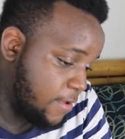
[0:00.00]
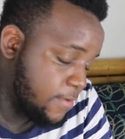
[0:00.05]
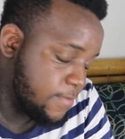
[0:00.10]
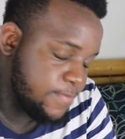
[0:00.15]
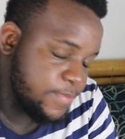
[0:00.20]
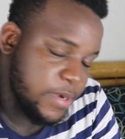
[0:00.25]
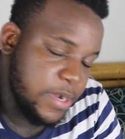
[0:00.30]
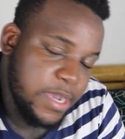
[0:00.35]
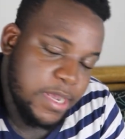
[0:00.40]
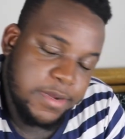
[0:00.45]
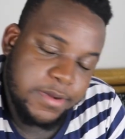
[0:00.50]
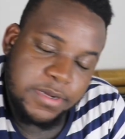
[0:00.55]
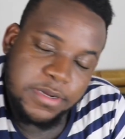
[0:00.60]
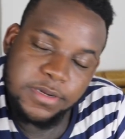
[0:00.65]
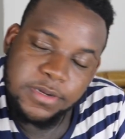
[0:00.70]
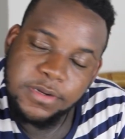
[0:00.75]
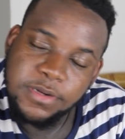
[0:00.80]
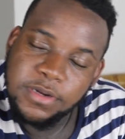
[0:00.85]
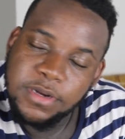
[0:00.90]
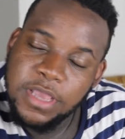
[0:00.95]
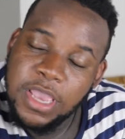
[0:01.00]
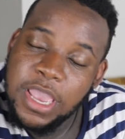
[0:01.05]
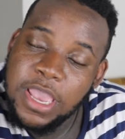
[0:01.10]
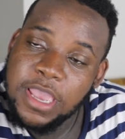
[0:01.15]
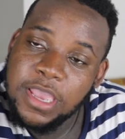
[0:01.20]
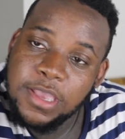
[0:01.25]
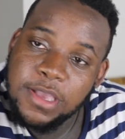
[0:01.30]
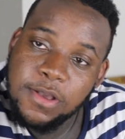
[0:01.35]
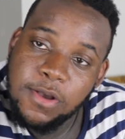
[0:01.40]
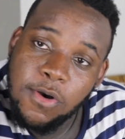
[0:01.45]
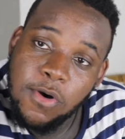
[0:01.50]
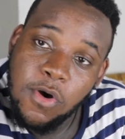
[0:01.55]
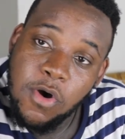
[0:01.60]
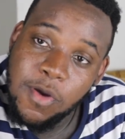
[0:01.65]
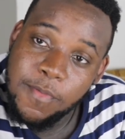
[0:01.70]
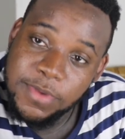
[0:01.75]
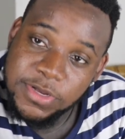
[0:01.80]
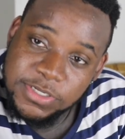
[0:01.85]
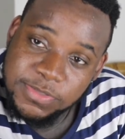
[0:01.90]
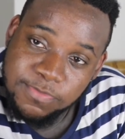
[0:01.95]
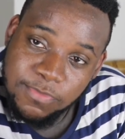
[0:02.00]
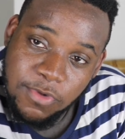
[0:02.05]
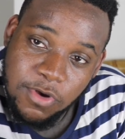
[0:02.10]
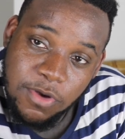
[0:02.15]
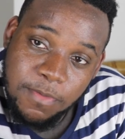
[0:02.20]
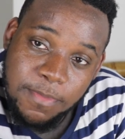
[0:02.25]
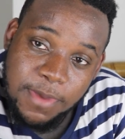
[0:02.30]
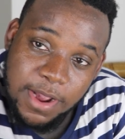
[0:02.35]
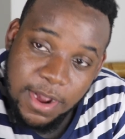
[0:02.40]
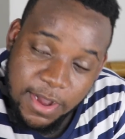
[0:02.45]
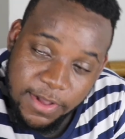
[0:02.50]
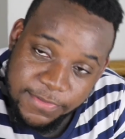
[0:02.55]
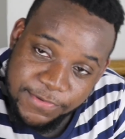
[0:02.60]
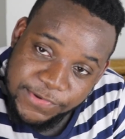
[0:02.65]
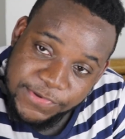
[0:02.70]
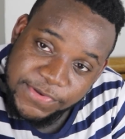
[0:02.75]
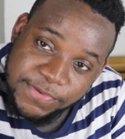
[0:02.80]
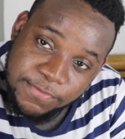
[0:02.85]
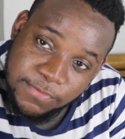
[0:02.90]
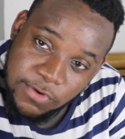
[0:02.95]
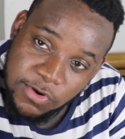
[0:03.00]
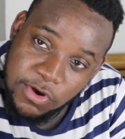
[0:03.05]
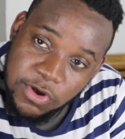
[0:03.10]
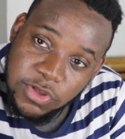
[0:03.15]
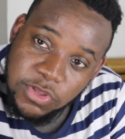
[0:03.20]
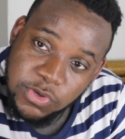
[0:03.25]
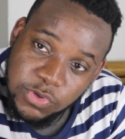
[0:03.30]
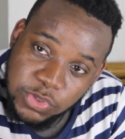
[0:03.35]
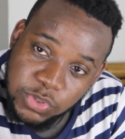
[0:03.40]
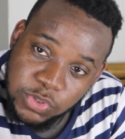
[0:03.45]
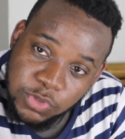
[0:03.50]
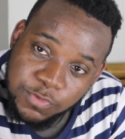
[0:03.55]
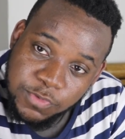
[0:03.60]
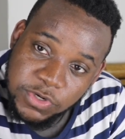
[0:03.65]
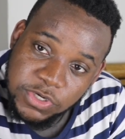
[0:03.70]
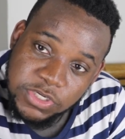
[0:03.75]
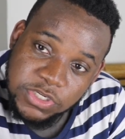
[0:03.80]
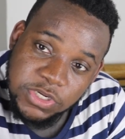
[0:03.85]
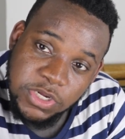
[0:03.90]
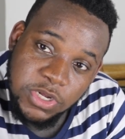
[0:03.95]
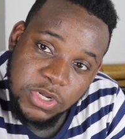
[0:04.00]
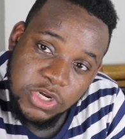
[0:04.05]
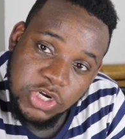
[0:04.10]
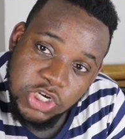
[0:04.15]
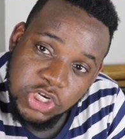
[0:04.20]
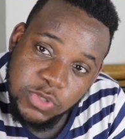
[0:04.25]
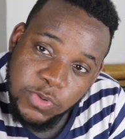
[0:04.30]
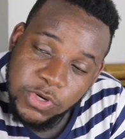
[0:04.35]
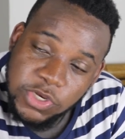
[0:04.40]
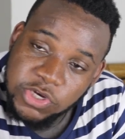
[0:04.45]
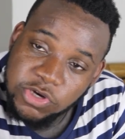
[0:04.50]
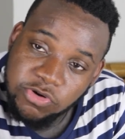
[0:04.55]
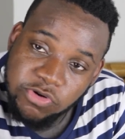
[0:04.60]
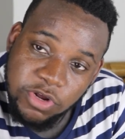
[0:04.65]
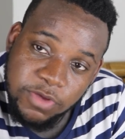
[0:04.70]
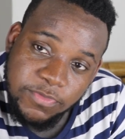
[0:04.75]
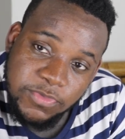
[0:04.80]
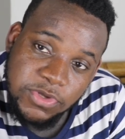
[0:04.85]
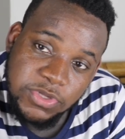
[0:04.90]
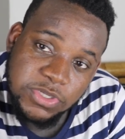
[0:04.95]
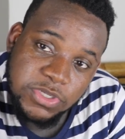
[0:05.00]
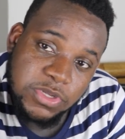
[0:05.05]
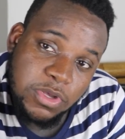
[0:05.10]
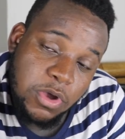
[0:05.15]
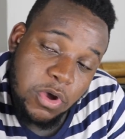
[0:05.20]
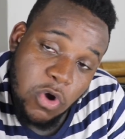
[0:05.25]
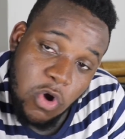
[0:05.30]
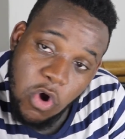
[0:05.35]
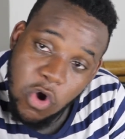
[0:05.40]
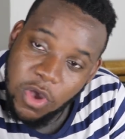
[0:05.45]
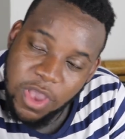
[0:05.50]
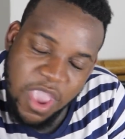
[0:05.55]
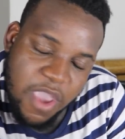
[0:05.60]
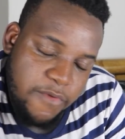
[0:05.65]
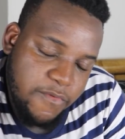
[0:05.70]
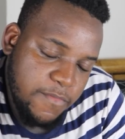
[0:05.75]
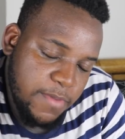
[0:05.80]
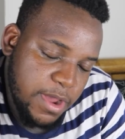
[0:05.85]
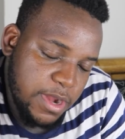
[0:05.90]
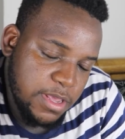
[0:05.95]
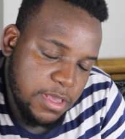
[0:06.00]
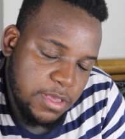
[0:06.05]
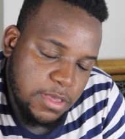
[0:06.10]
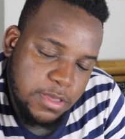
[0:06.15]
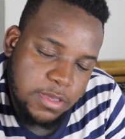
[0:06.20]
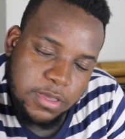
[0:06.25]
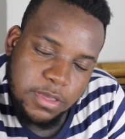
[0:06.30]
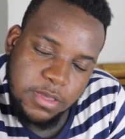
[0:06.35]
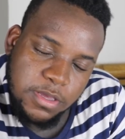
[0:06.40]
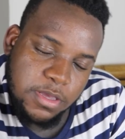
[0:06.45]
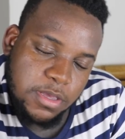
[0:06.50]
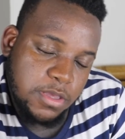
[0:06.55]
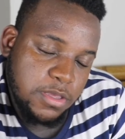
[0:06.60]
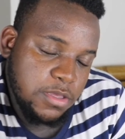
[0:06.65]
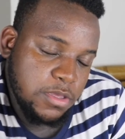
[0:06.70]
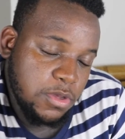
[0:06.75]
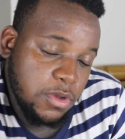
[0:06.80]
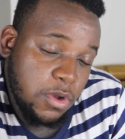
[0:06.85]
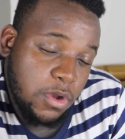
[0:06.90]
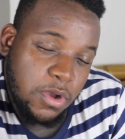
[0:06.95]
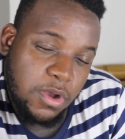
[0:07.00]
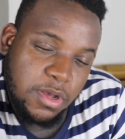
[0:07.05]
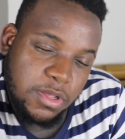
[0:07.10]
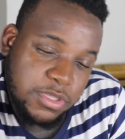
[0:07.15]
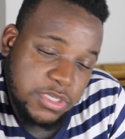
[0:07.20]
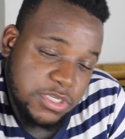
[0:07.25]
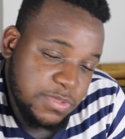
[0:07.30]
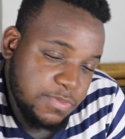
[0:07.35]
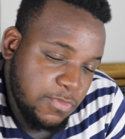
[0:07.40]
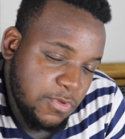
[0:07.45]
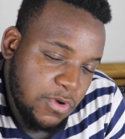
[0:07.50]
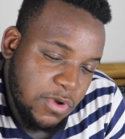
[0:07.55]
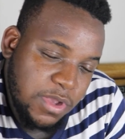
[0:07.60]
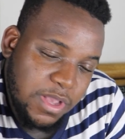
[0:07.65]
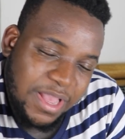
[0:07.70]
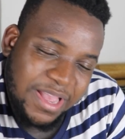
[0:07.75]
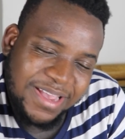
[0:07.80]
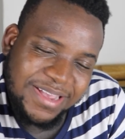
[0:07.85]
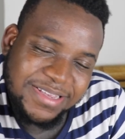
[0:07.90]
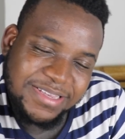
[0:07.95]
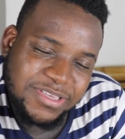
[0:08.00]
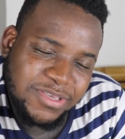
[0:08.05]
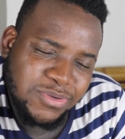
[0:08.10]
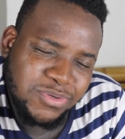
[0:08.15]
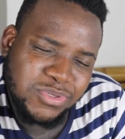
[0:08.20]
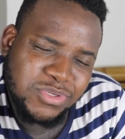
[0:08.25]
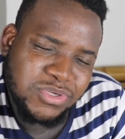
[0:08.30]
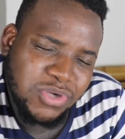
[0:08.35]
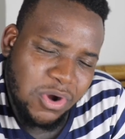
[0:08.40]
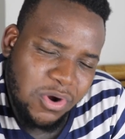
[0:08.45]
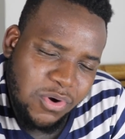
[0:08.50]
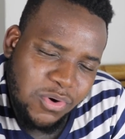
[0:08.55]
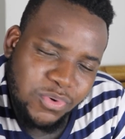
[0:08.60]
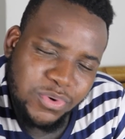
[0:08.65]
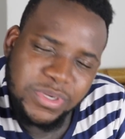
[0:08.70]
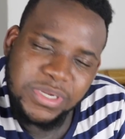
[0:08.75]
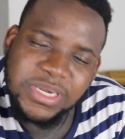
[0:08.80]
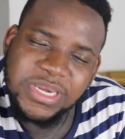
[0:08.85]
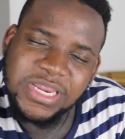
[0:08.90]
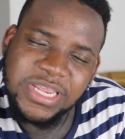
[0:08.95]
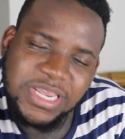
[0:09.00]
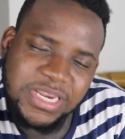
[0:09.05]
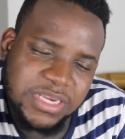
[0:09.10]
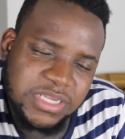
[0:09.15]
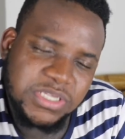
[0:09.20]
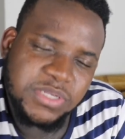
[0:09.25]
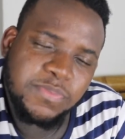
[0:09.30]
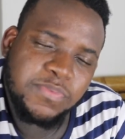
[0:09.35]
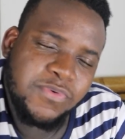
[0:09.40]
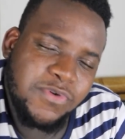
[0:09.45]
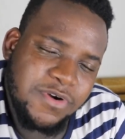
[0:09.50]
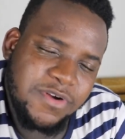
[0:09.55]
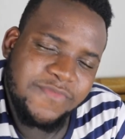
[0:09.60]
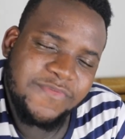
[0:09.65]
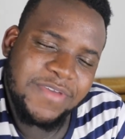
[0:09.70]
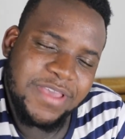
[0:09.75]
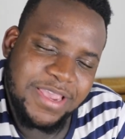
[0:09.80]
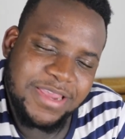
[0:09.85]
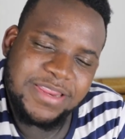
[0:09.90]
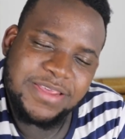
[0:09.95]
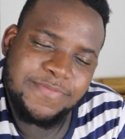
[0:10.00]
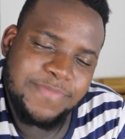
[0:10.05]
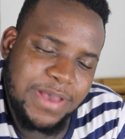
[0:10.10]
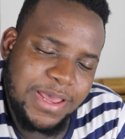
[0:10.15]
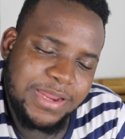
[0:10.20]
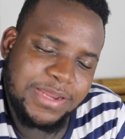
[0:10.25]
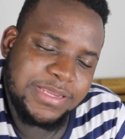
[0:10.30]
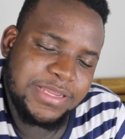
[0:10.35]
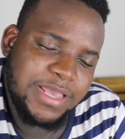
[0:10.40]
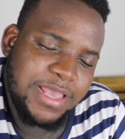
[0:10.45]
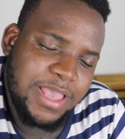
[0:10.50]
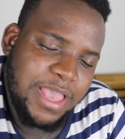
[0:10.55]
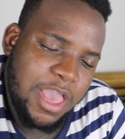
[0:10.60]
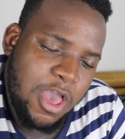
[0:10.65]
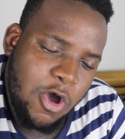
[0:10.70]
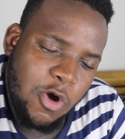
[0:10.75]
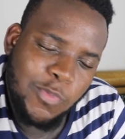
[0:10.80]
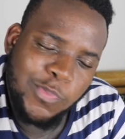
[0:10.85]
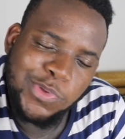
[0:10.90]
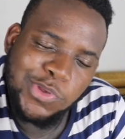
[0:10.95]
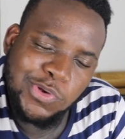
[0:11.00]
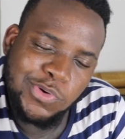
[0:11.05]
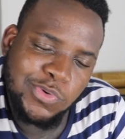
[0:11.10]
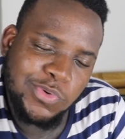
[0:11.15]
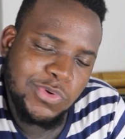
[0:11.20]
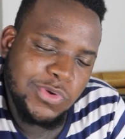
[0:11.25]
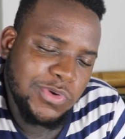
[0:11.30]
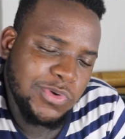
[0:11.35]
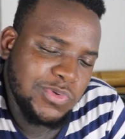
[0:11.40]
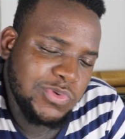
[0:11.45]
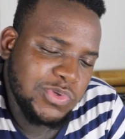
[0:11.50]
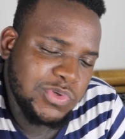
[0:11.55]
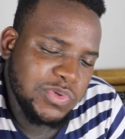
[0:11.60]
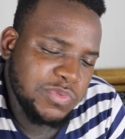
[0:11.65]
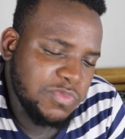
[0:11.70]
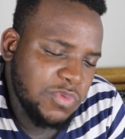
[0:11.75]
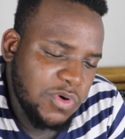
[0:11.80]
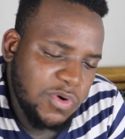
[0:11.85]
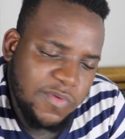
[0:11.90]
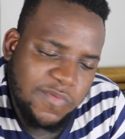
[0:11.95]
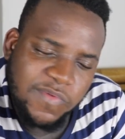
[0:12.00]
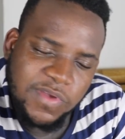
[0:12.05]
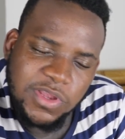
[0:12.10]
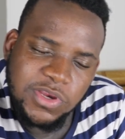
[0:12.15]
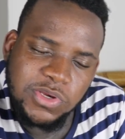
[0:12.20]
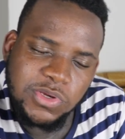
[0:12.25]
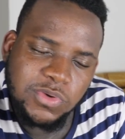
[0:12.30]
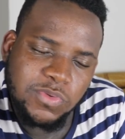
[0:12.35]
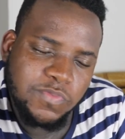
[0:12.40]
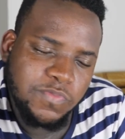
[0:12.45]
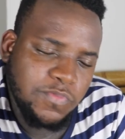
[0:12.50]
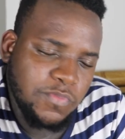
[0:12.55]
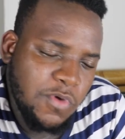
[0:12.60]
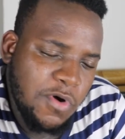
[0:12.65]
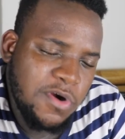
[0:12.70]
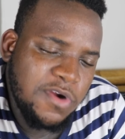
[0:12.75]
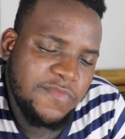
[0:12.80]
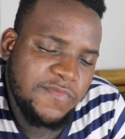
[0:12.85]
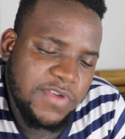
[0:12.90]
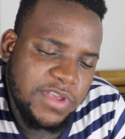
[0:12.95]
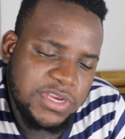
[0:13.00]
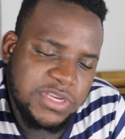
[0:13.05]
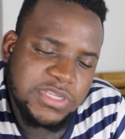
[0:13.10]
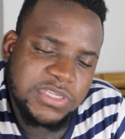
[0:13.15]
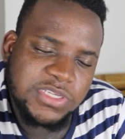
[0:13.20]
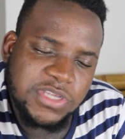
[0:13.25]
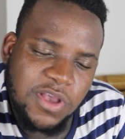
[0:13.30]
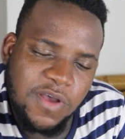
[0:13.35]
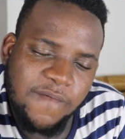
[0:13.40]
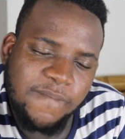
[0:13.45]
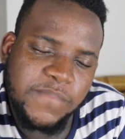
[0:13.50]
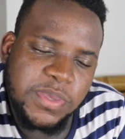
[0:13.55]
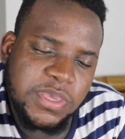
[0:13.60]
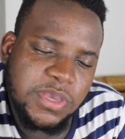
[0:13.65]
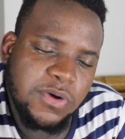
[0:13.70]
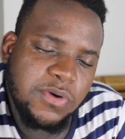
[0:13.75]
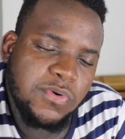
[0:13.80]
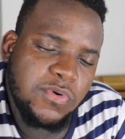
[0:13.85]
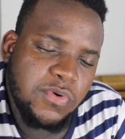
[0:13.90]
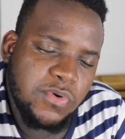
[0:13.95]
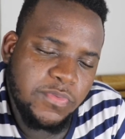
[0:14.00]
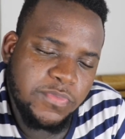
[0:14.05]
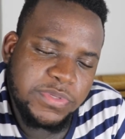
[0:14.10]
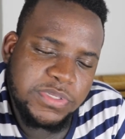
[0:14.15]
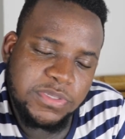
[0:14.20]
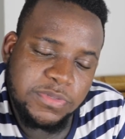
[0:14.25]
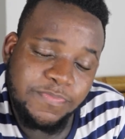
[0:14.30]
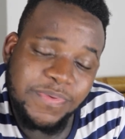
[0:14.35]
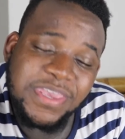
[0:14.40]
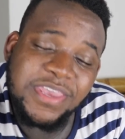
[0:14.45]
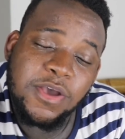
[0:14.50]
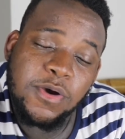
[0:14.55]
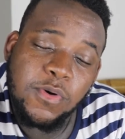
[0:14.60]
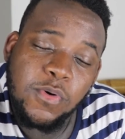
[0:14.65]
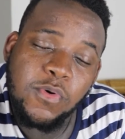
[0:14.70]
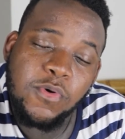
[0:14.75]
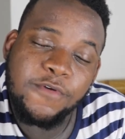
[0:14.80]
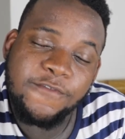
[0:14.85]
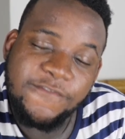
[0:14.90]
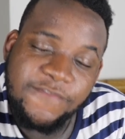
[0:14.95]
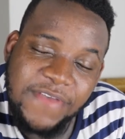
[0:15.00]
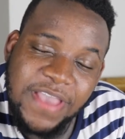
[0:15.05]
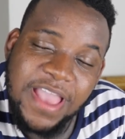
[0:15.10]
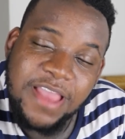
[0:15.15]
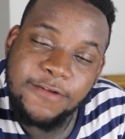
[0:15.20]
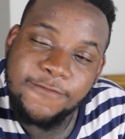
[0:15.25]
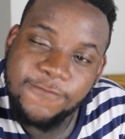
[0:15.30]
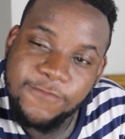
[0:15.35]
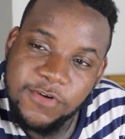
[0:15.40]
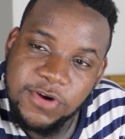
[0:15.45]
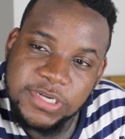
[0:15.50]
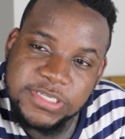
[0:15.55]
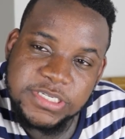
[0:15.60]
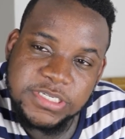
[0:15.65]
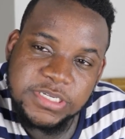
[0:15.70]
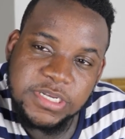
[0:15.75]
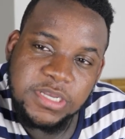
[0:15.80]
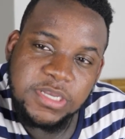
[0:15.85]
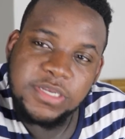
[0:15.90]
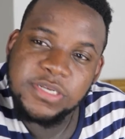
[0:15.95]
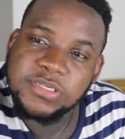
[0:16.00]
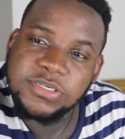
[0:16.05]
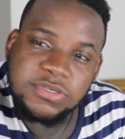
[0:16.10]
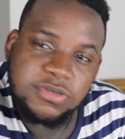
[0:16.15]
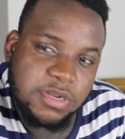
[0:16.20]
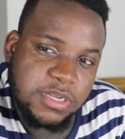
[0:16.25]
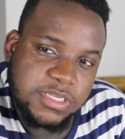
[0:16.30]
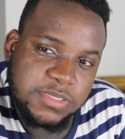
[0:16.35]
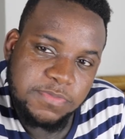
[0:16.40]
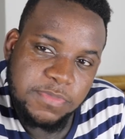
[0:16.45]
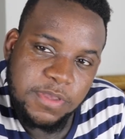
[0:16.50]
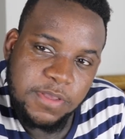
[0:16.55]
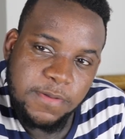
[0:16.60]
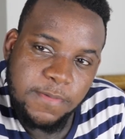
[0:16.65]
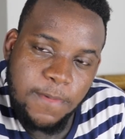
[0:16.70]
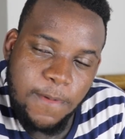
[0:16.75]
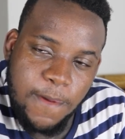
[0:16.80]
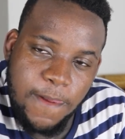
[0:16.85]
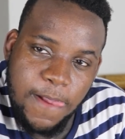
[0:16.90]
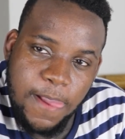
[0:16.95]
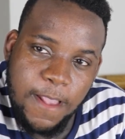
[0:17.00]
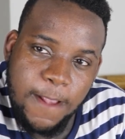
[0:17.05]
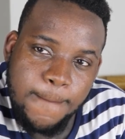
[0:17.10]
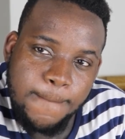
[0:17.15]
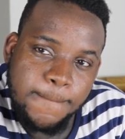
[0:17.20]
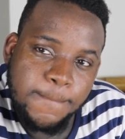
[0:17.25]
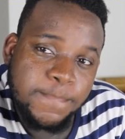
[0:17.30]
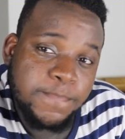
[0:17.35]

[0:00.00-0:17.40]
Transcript: But hey, all my other small YouTubers, Twitch streamers, all everybody, all the small guys, you don't need the support of anybody to help you, to motivate you. Motivate yourself. Be your own fan first. Trust me. All right?